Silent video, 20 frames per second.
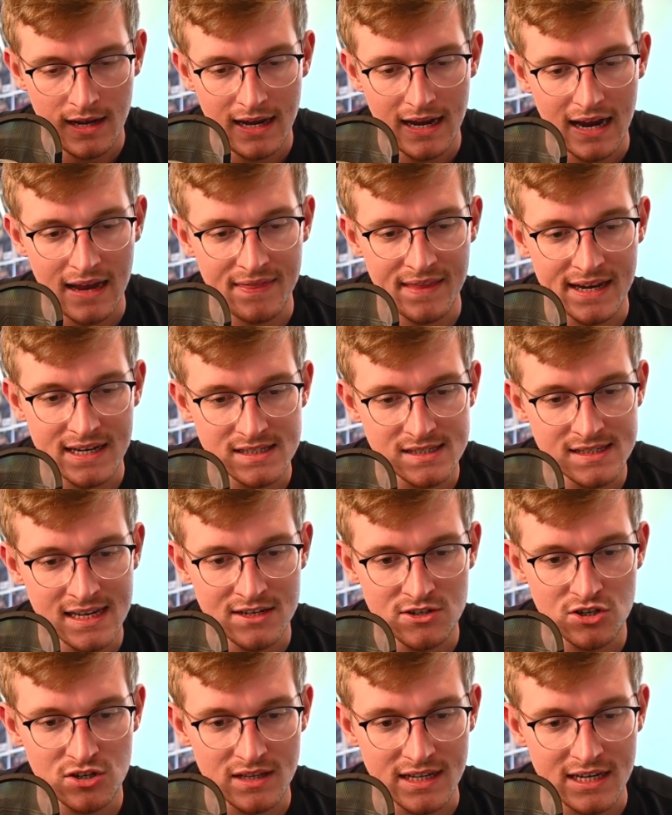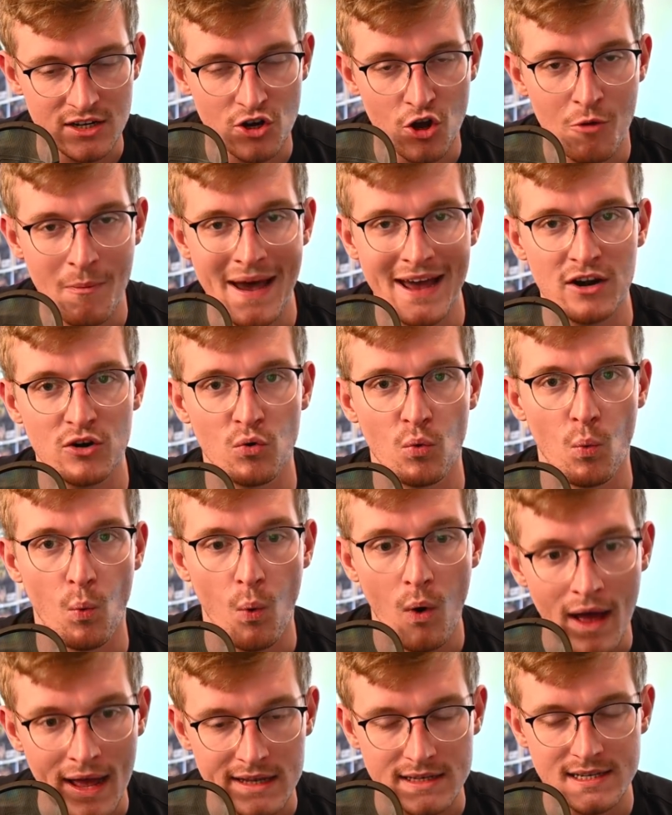And that essentially, no matter
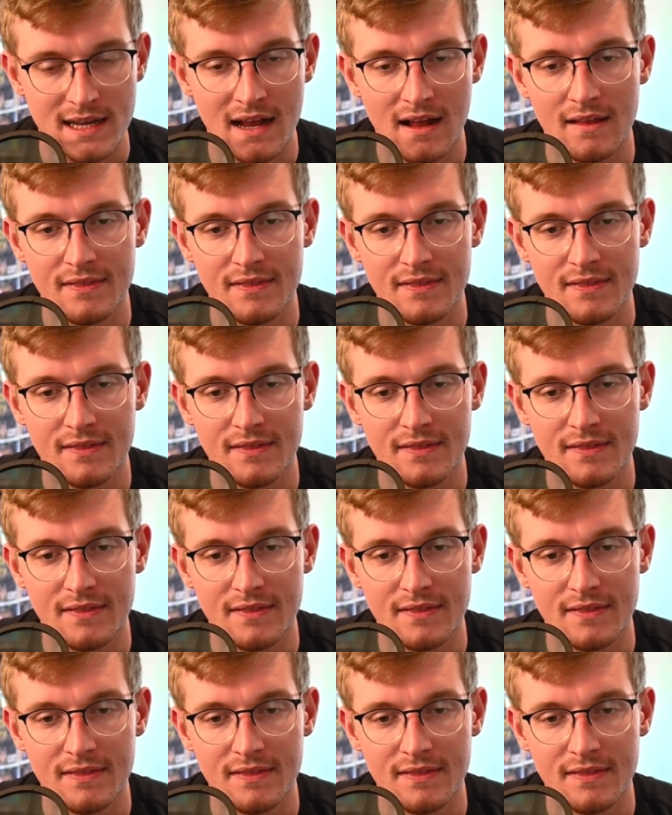what,